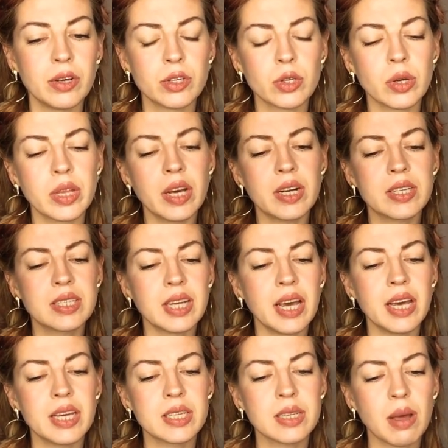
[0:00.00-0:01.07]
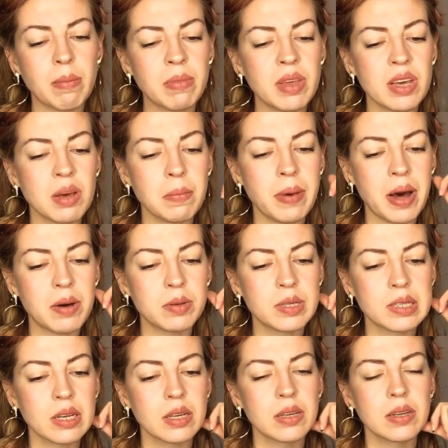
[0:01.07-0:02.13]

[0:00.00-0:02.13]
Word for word: So they are saying something about